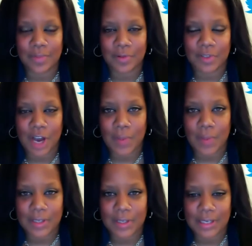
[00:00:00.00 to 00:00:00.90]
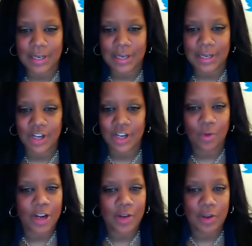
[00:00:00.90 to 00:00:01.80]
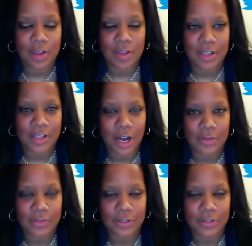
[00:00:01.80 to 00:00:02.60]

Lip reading: of topics tonight. Cher, why don't you kick things off?